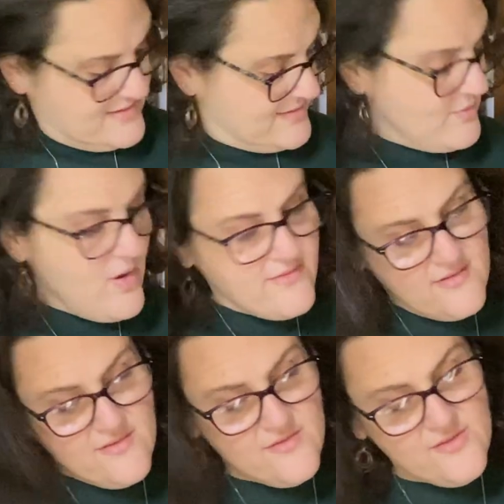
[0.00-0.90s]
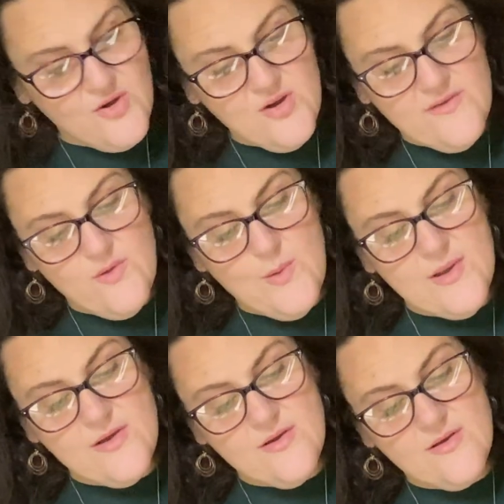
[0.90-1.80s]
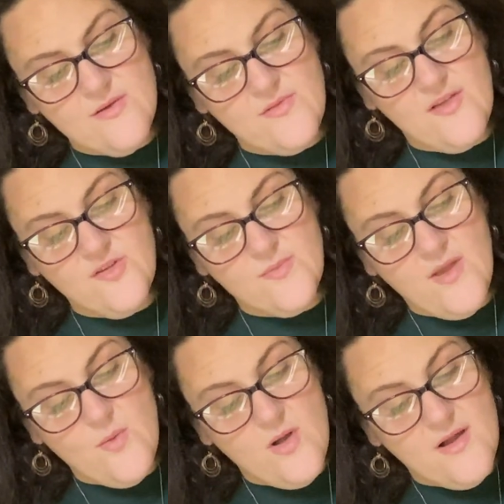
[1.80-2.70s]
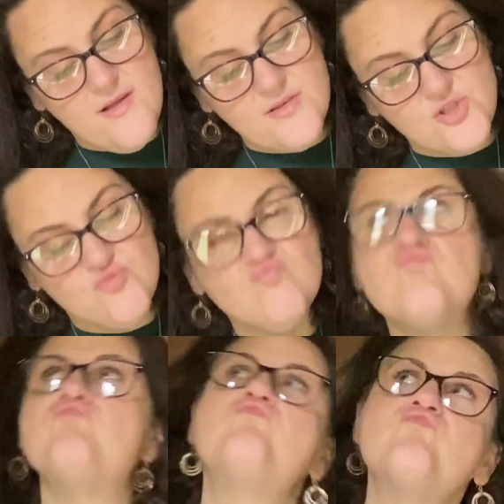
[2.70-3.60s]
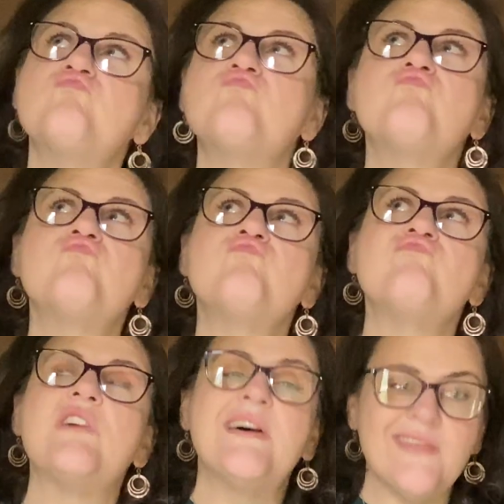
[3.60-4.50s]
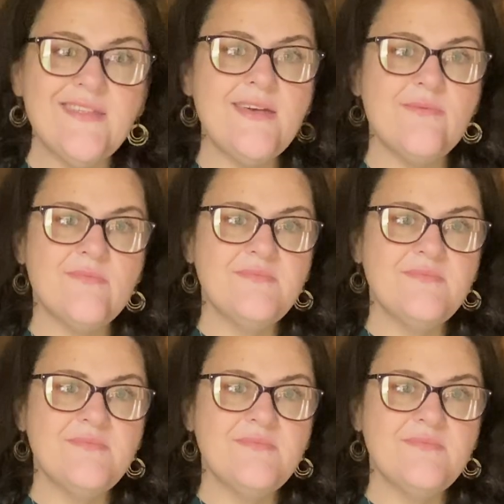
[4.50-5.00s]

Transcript: Wanda's current giveaway winner. Flosstubes I watch. That's it.